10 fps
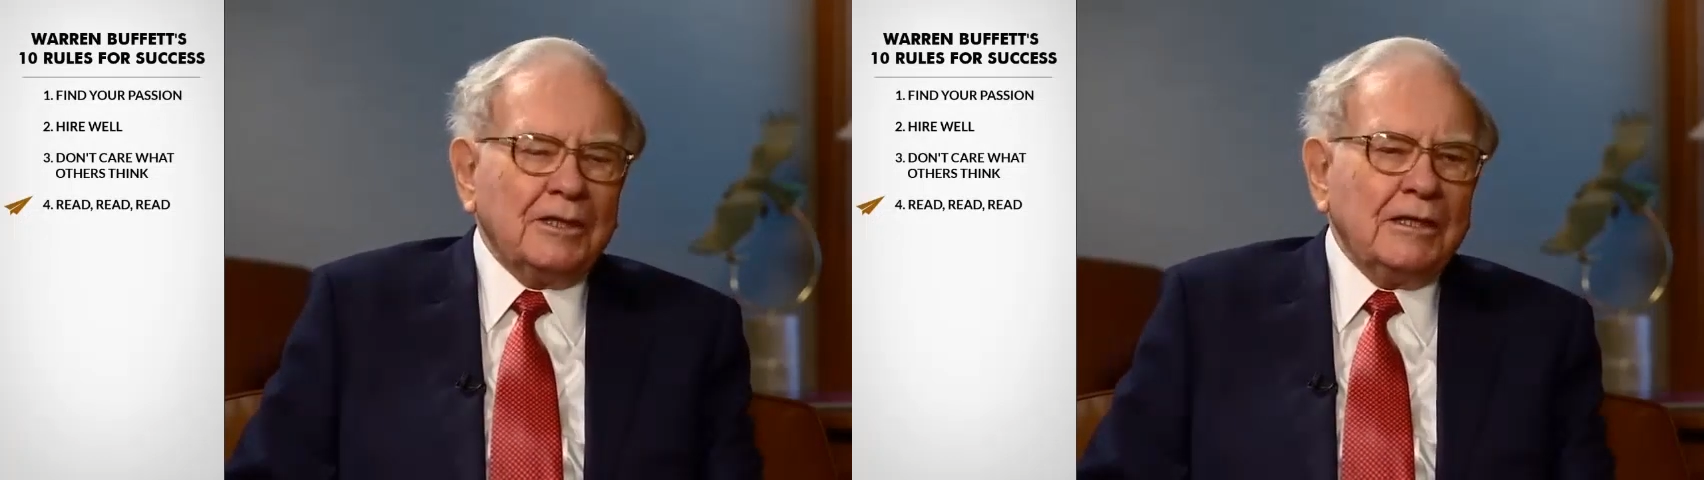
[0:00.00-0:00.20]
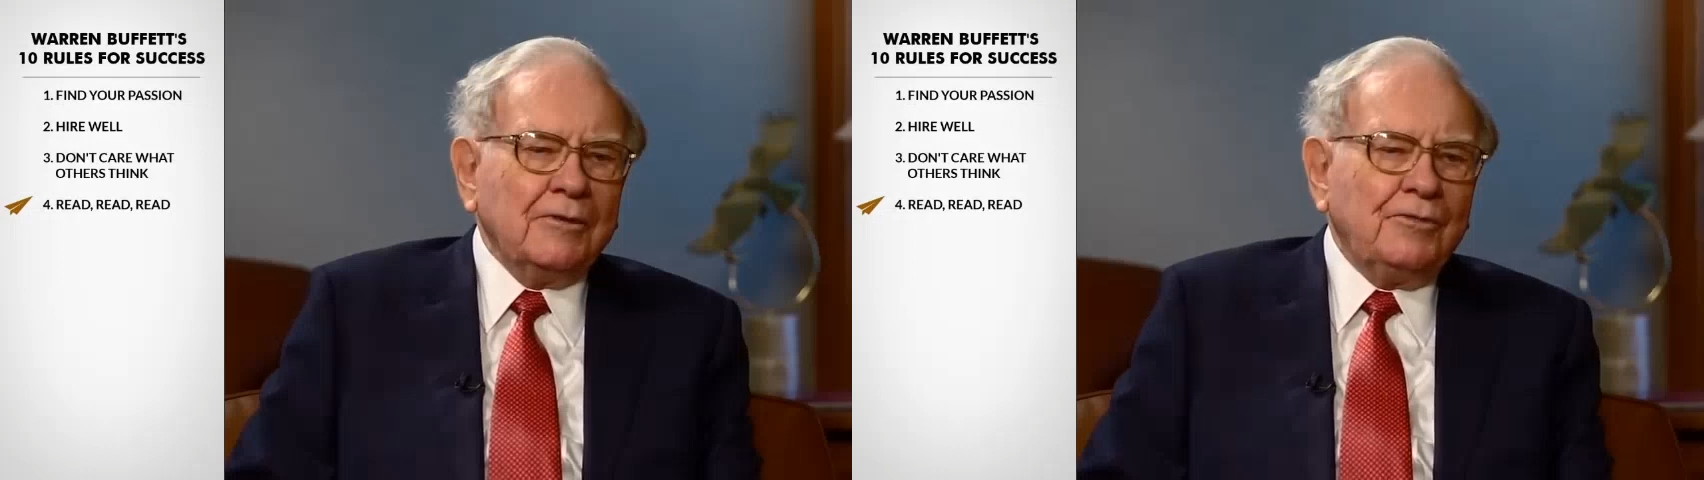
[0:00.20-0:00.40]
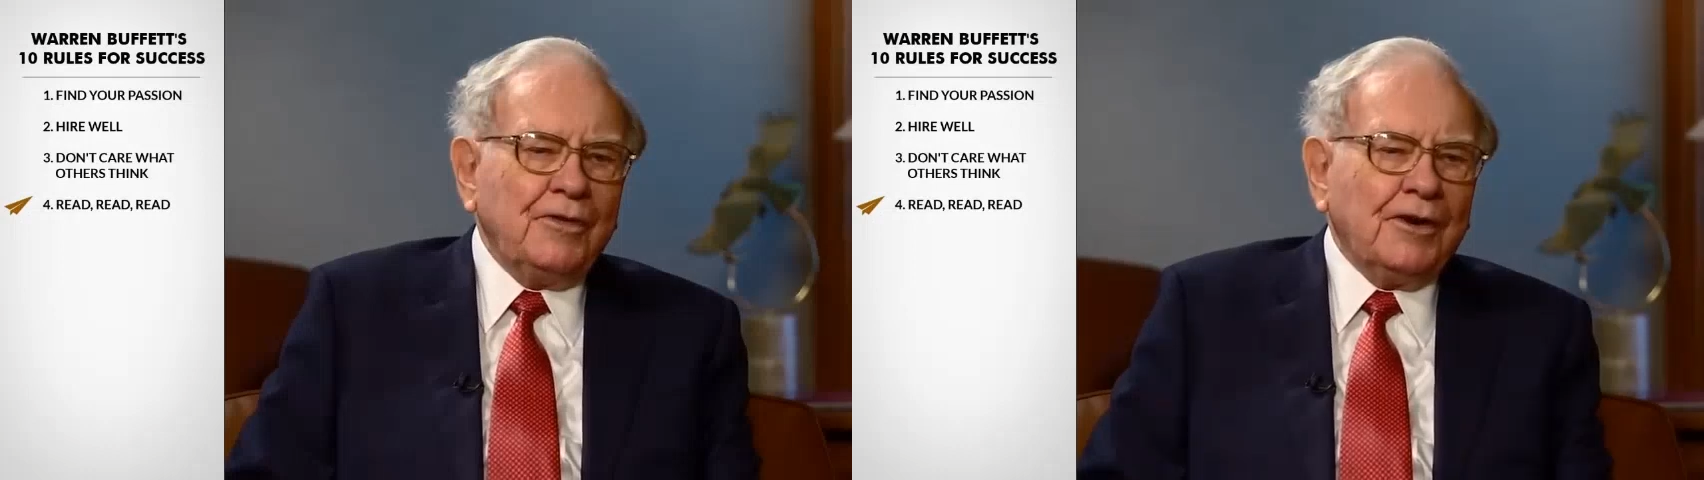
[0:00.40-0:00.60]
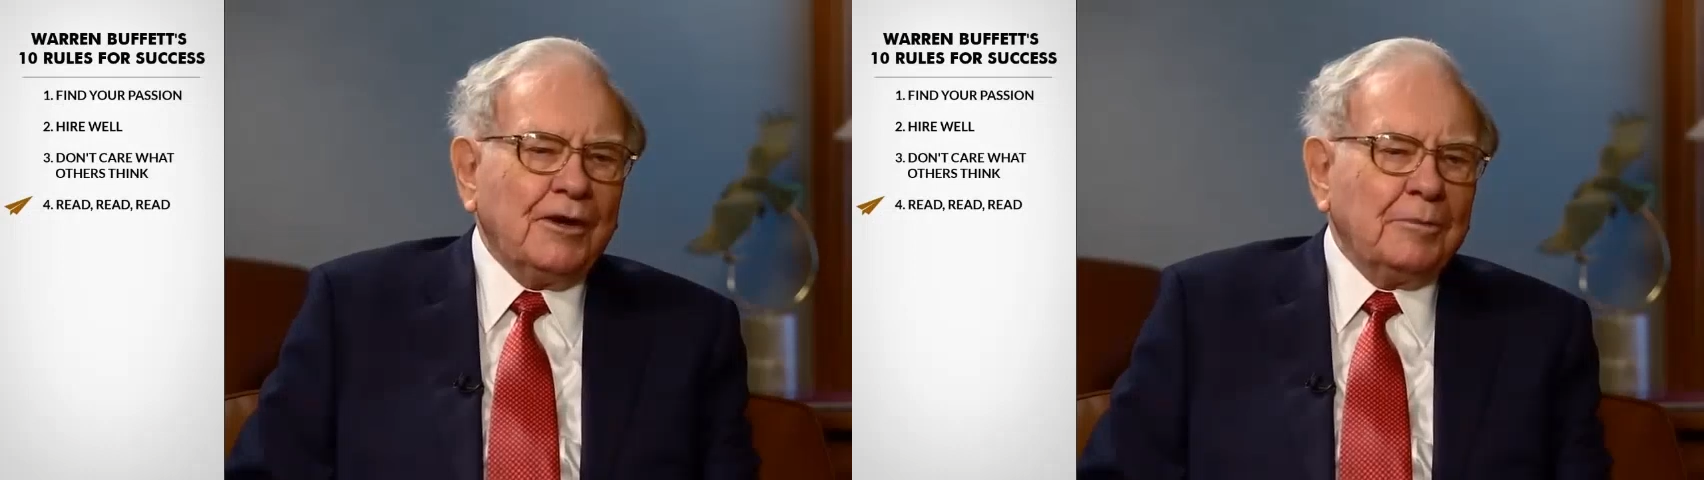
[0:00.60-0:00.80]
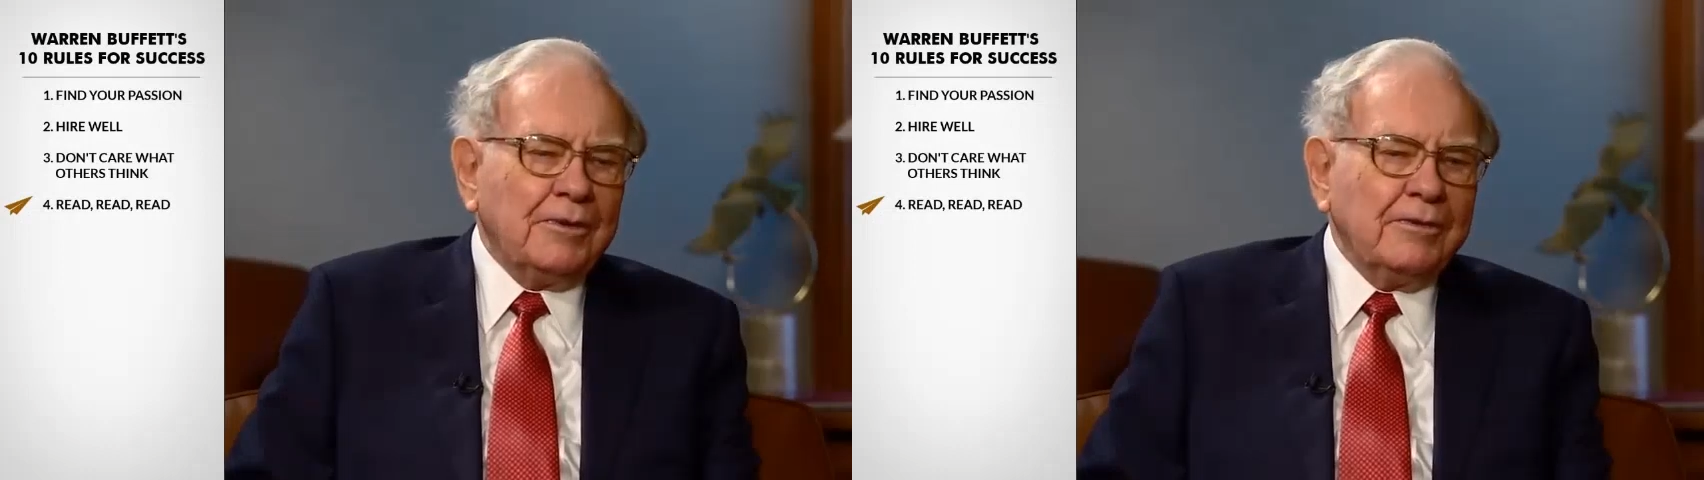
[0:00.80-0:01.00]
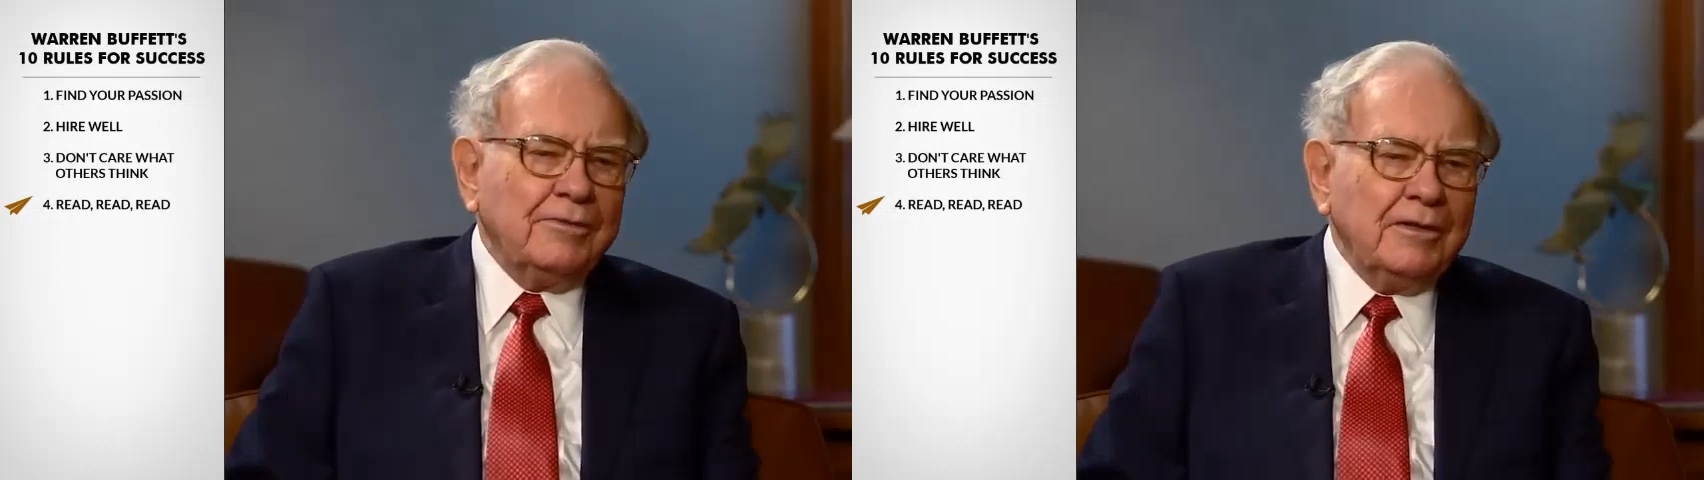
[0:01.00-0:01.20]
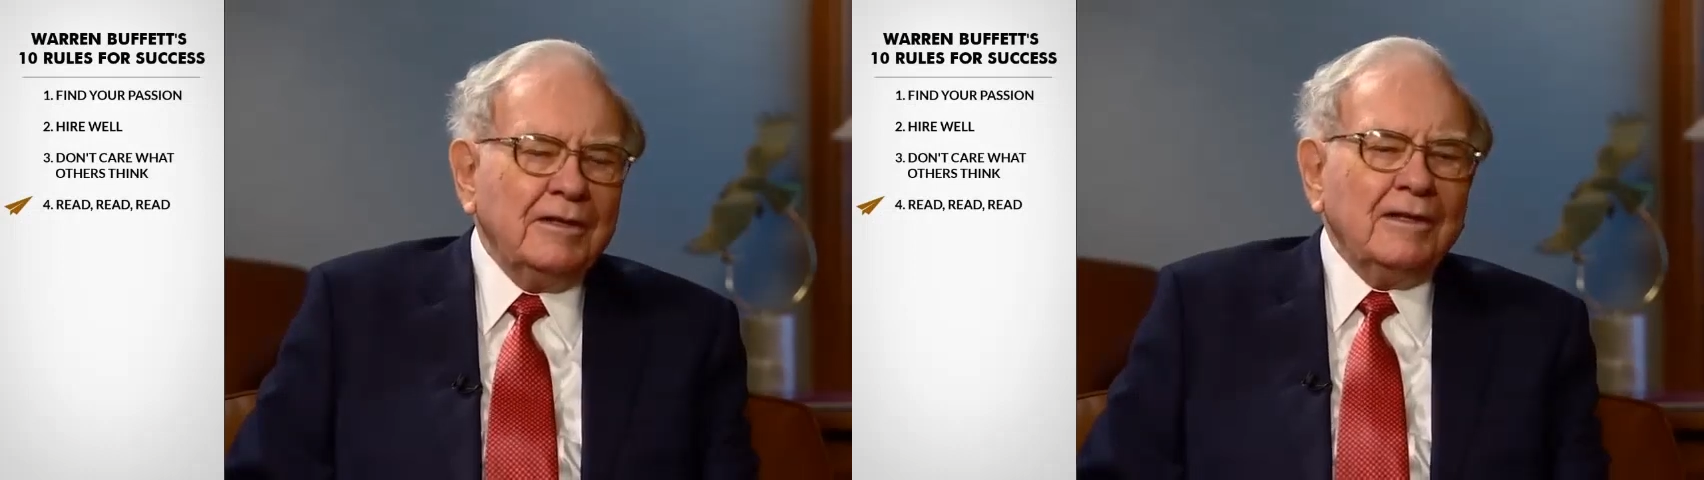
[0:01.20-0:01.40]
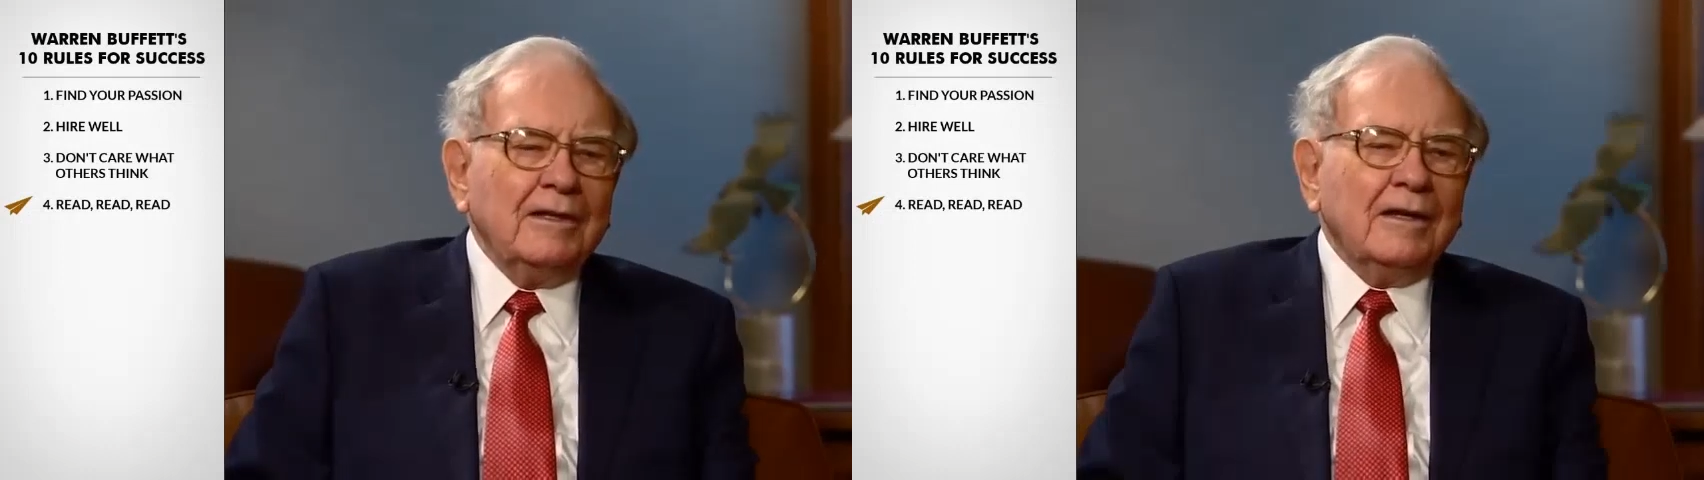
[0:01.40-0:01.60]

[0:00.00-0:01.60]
I read a fair number of